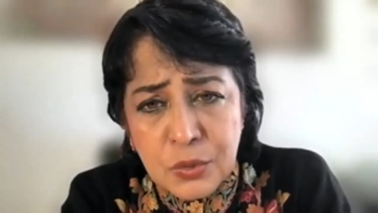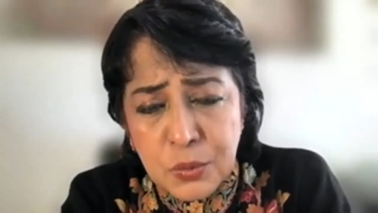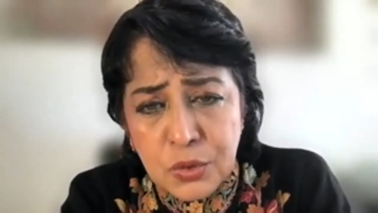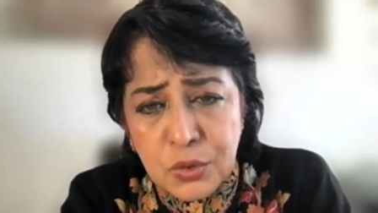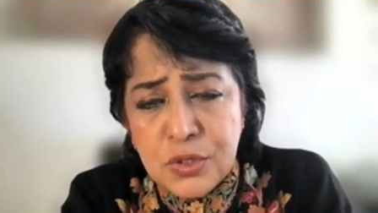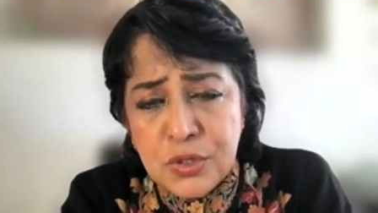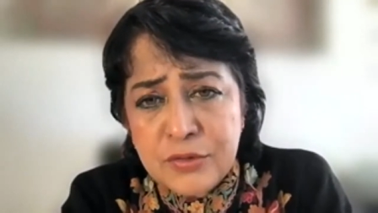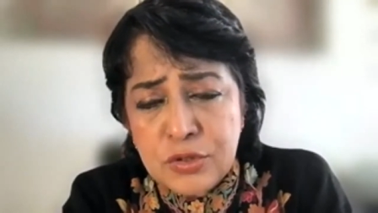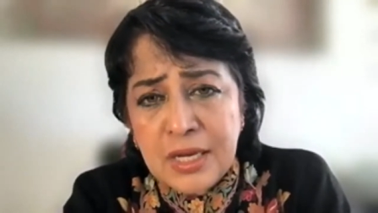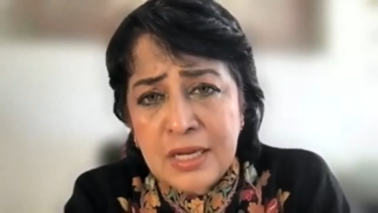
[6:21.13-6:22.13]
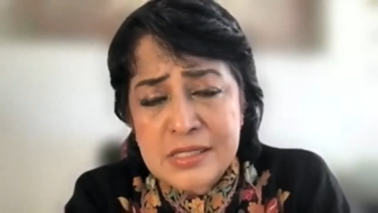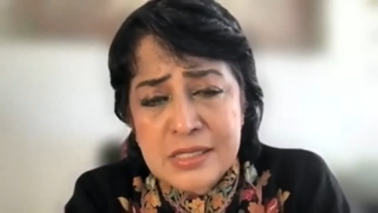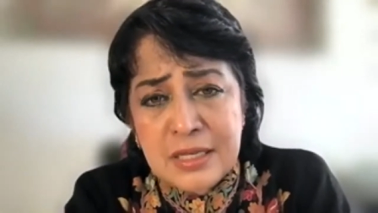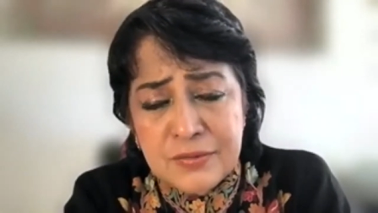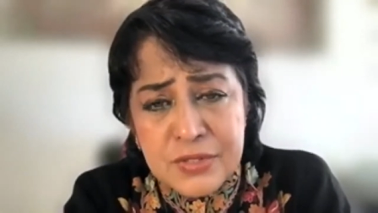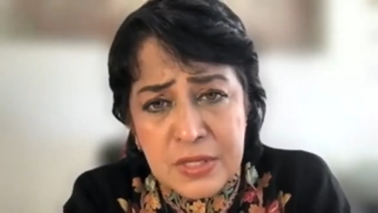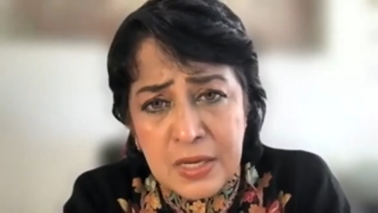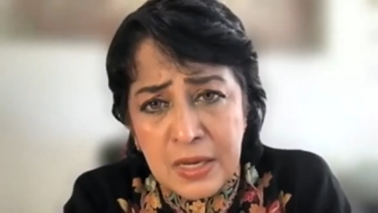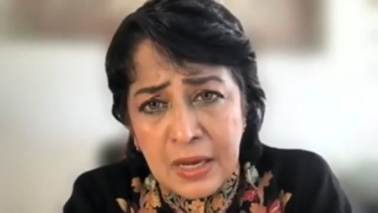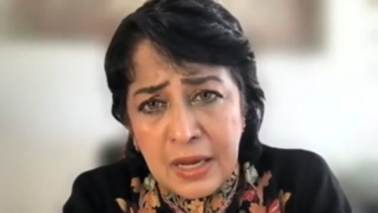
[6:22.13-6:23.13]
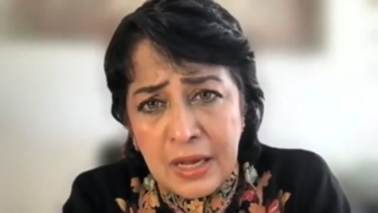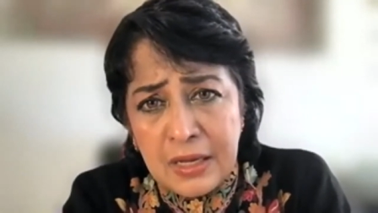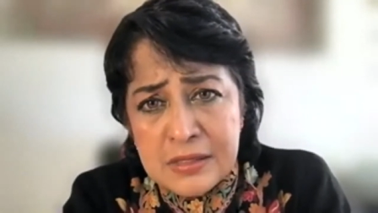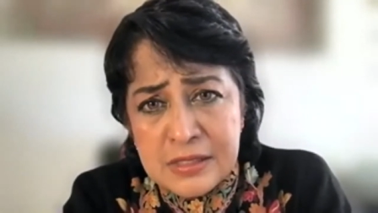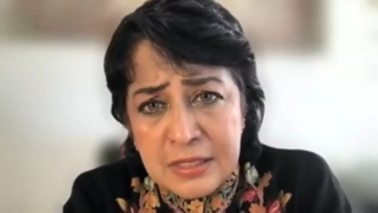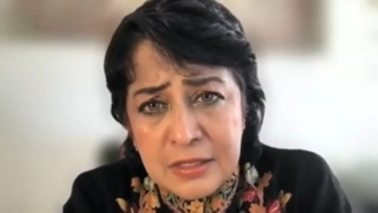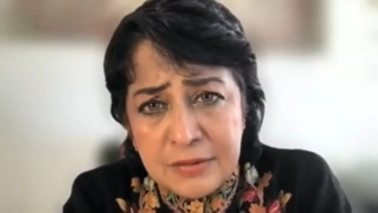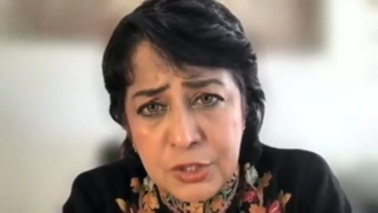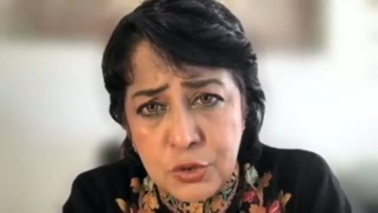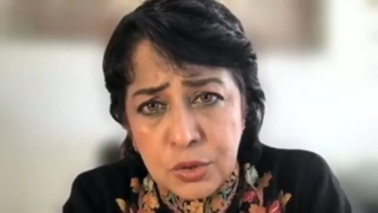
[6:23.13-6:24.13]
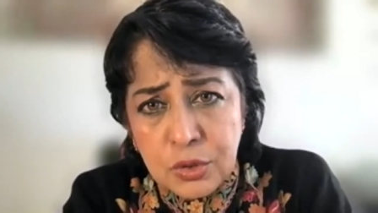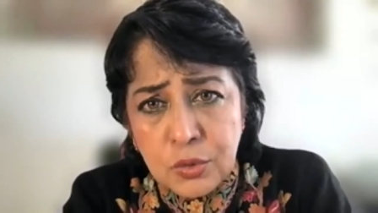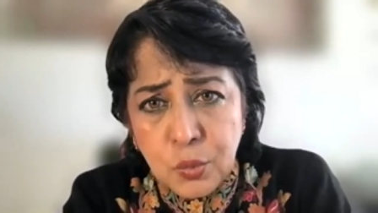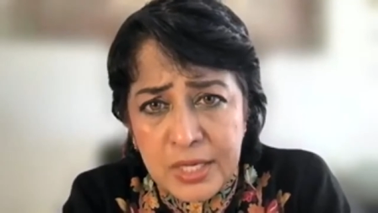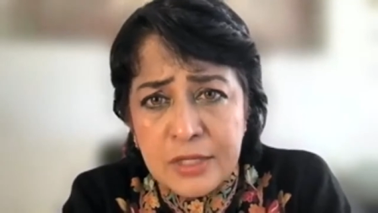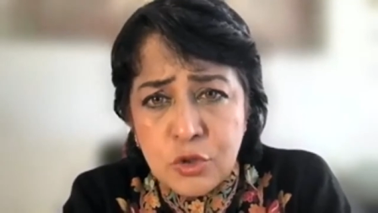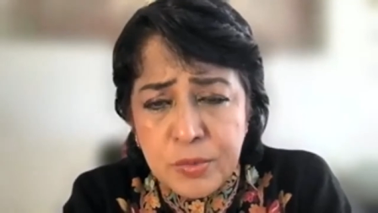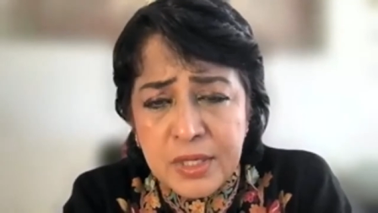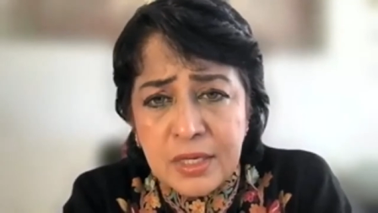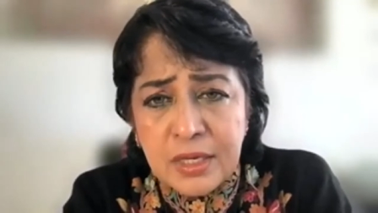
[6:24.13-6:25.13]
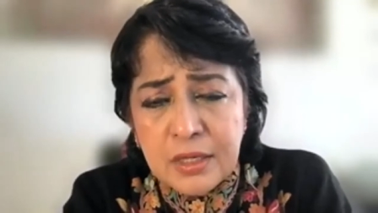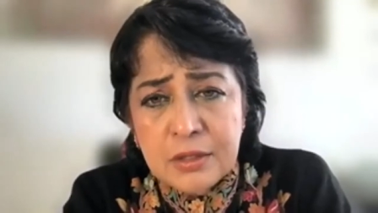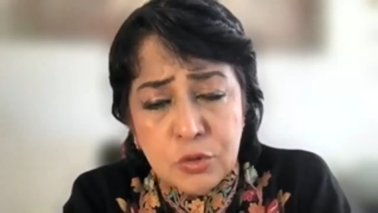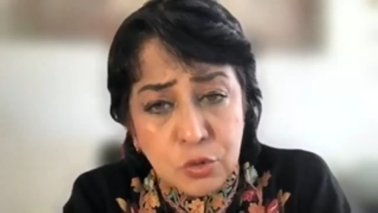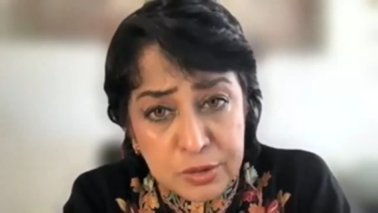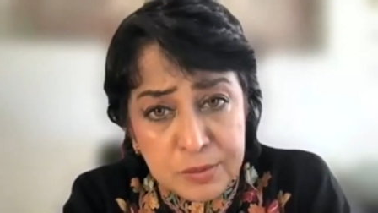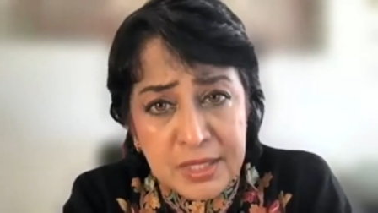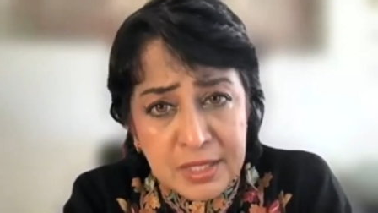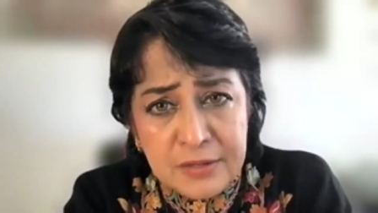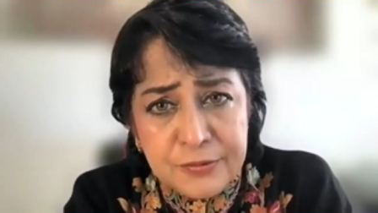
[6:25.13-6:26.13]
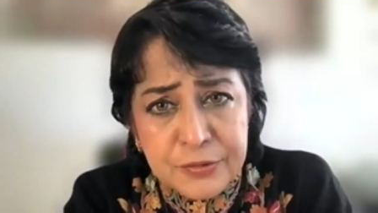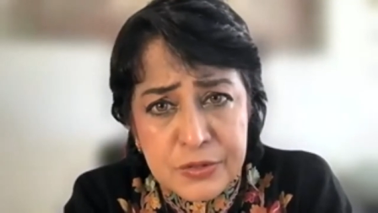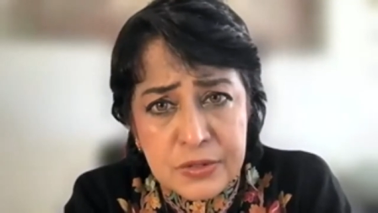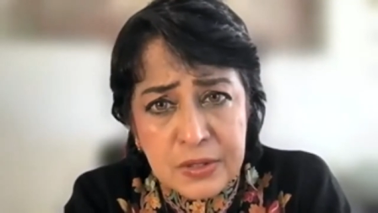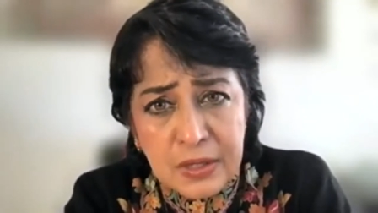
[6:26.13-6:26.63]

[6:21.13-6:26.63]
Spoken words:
We also have to look at ourselves as individuals willing to make a difference.